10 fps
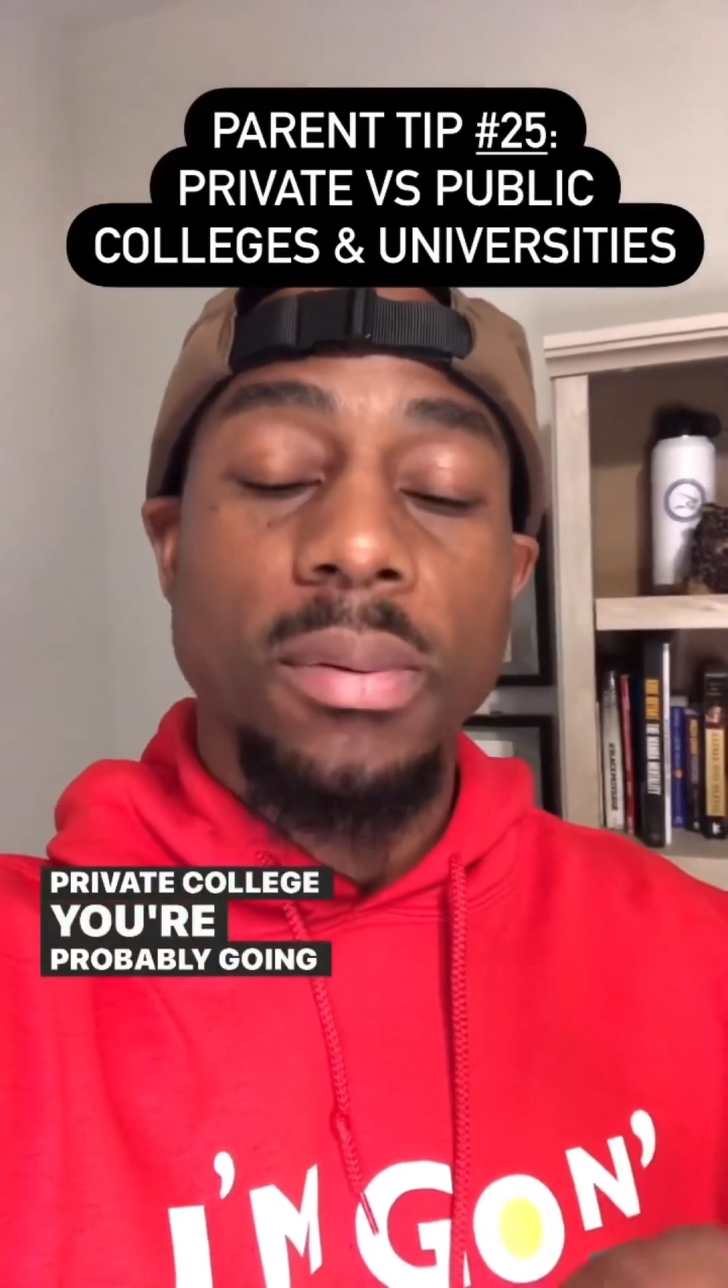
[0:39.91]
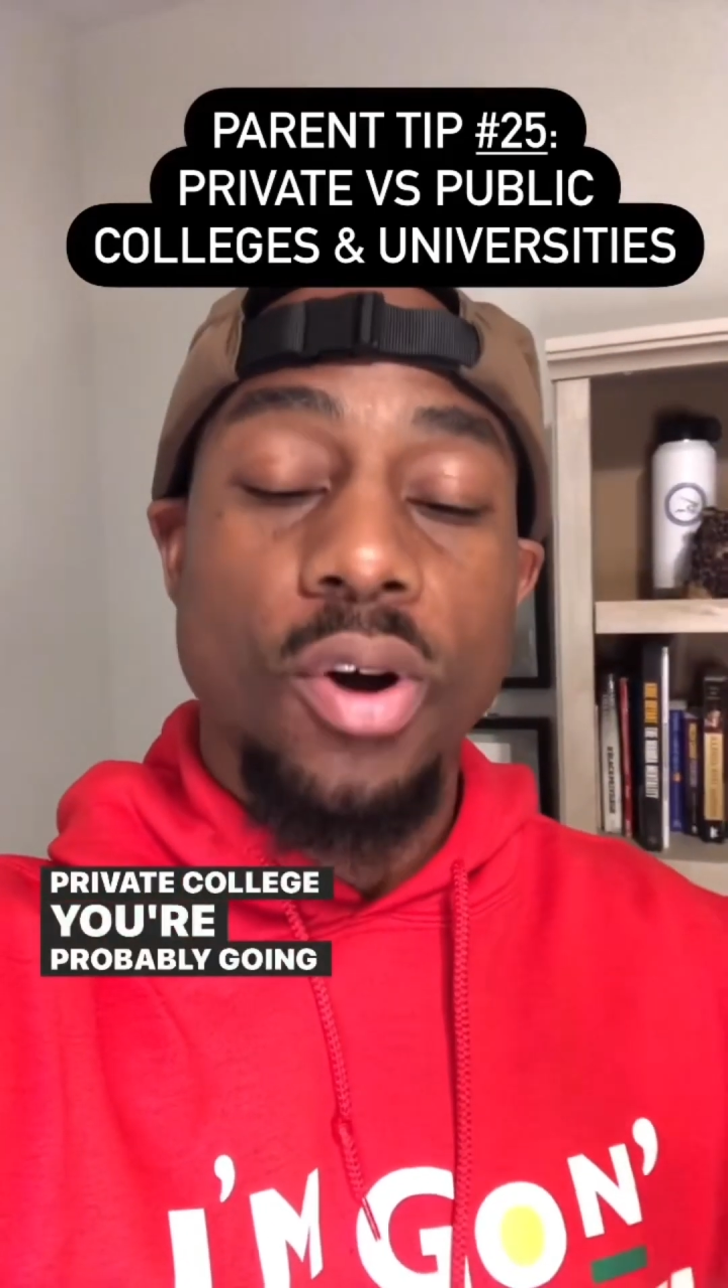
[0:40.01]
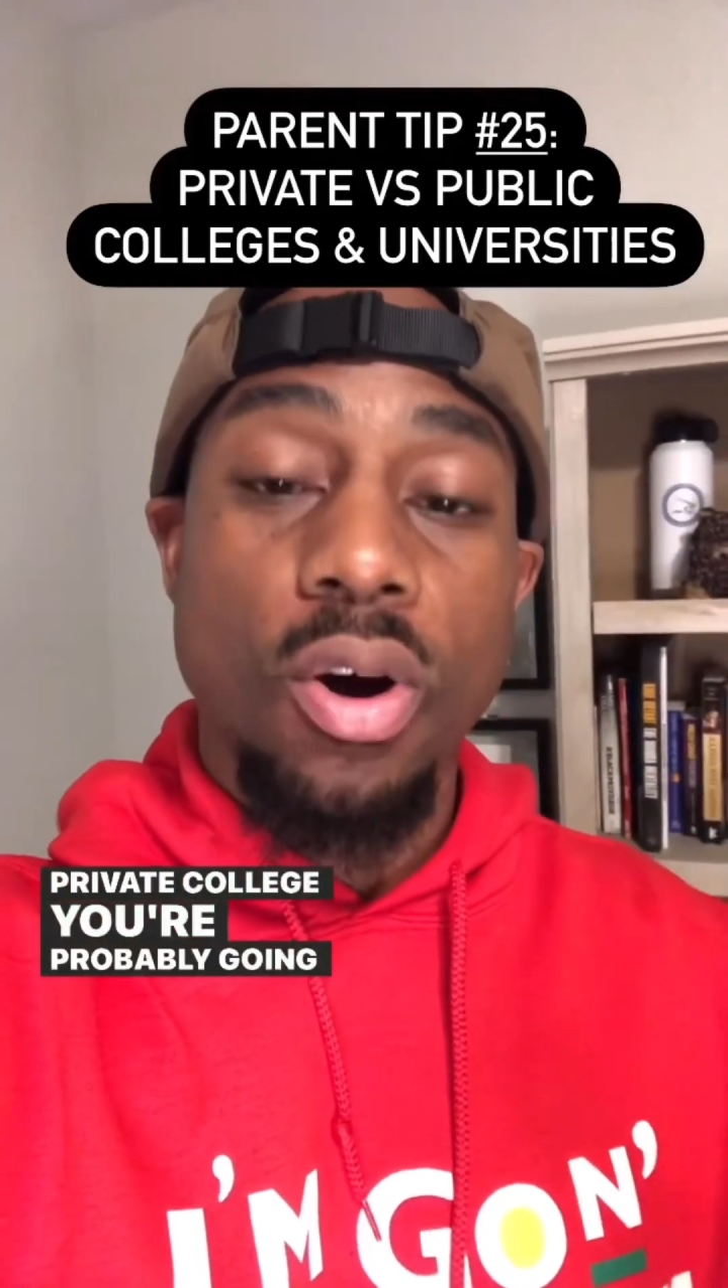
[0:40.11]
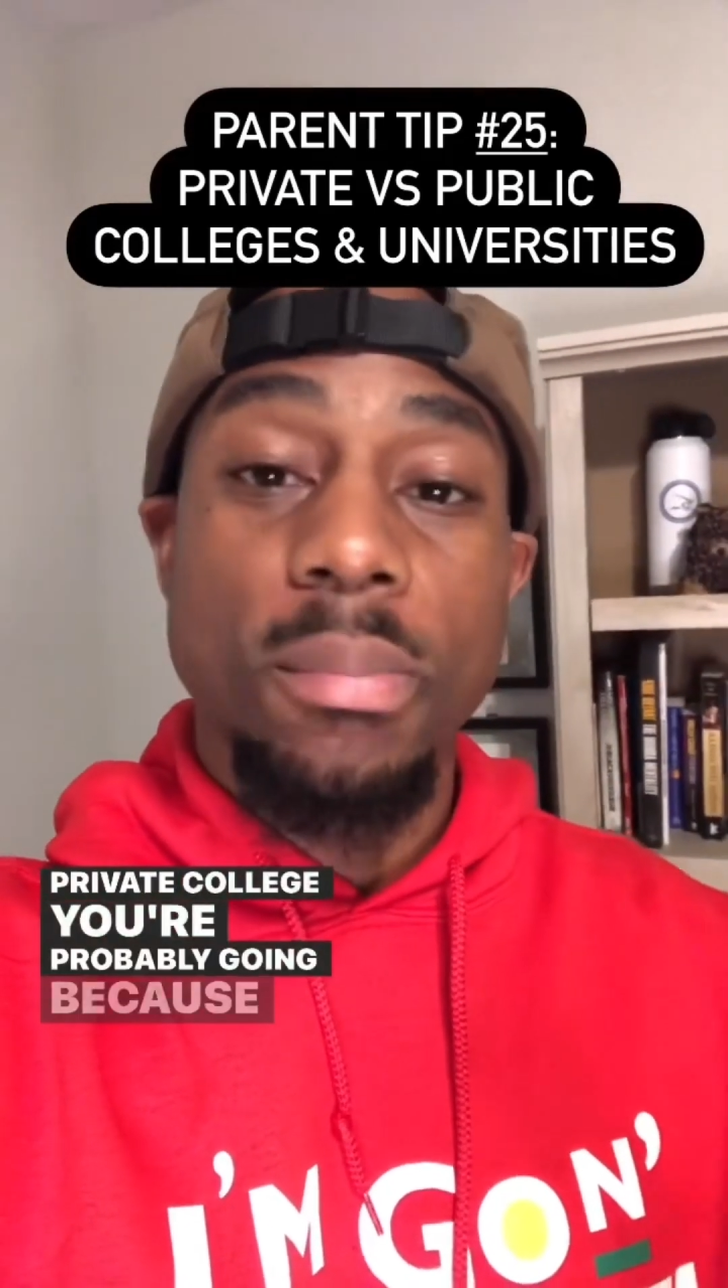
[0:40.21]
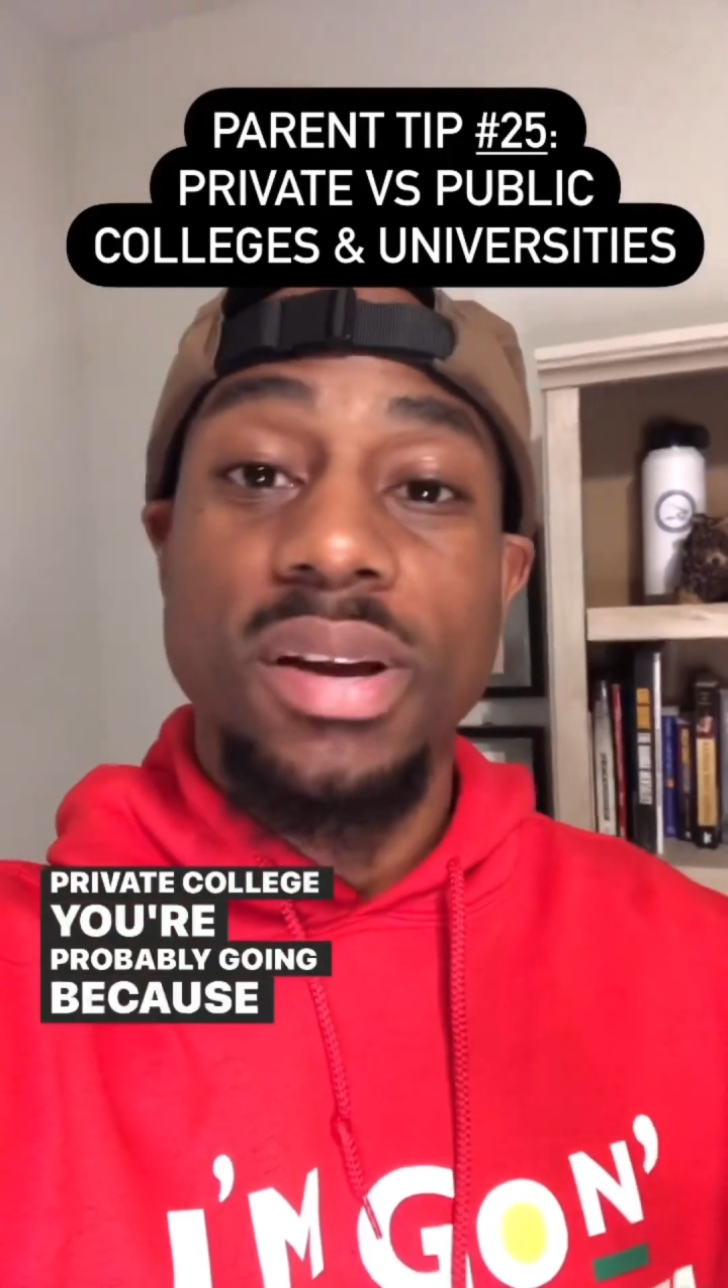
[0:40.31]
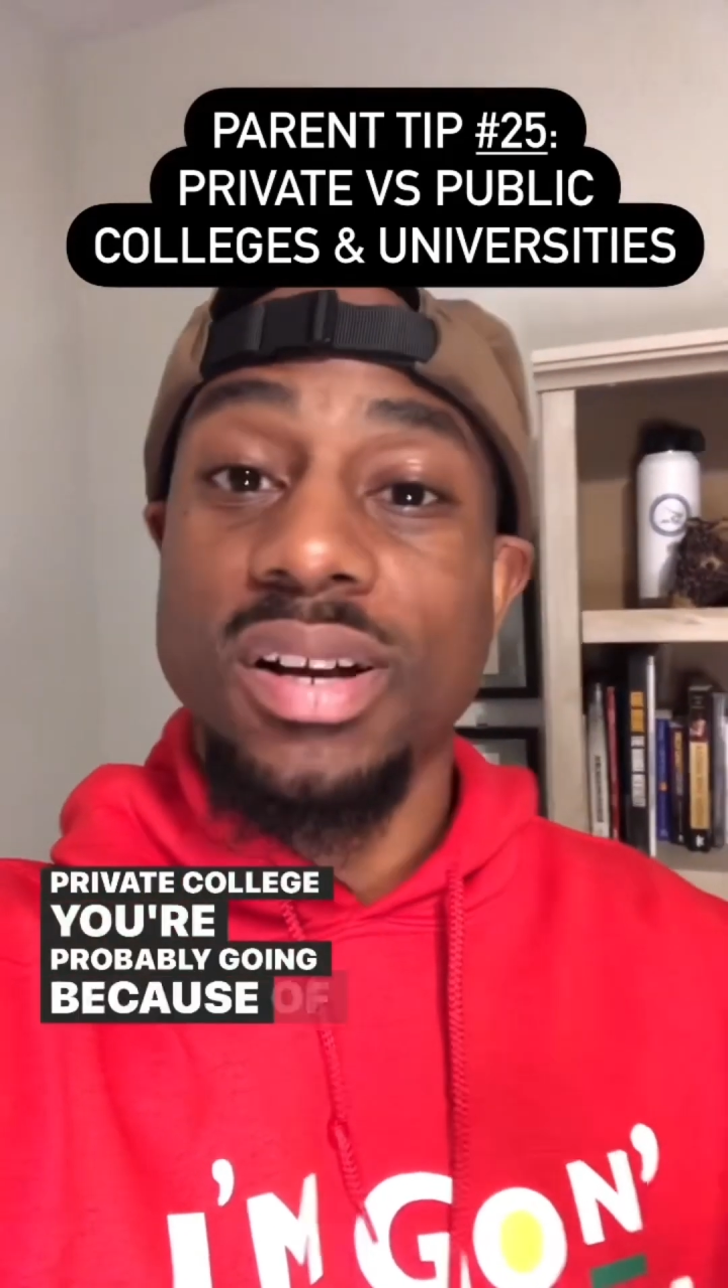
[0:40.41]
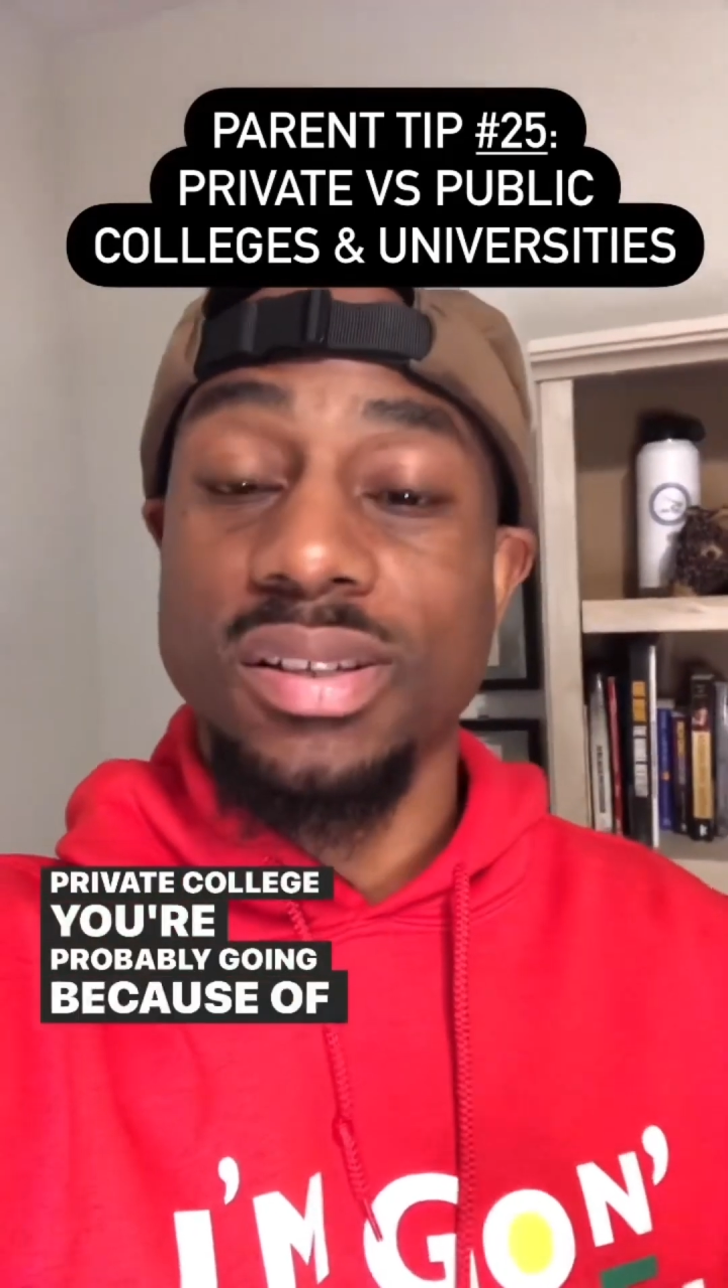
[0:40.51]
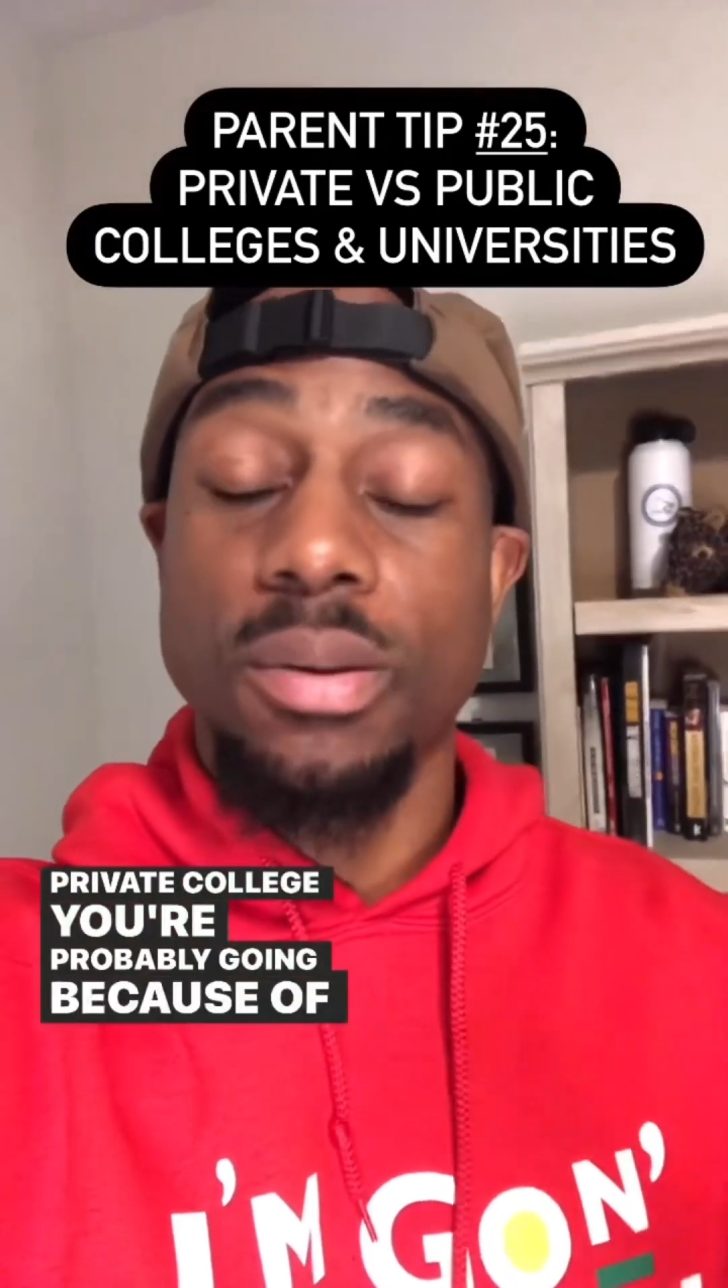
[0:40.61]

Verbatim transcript: going because of